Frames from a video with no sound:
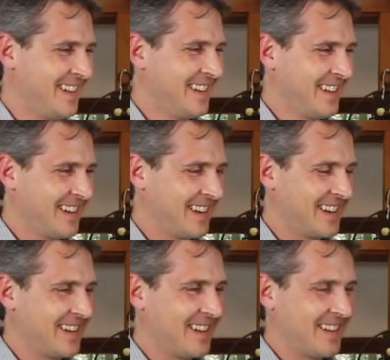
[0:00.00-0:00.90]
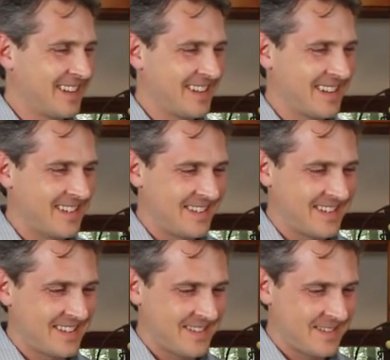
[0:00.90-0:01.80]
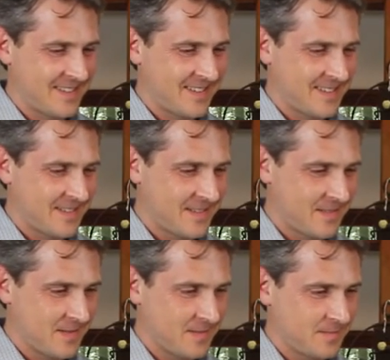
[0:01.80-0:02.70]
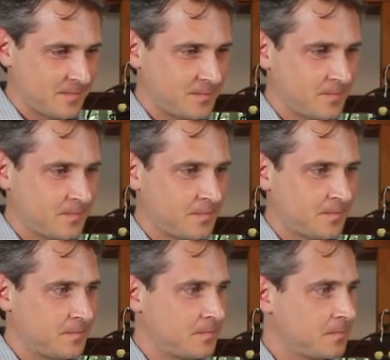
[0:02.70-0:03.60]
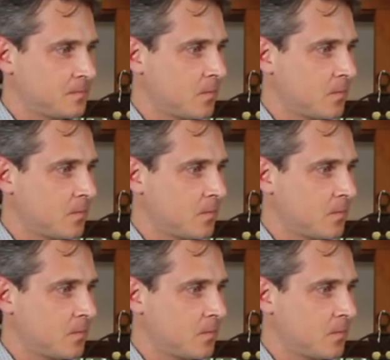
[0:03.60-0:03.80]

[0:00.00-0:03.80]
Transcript: The person shown says nothing.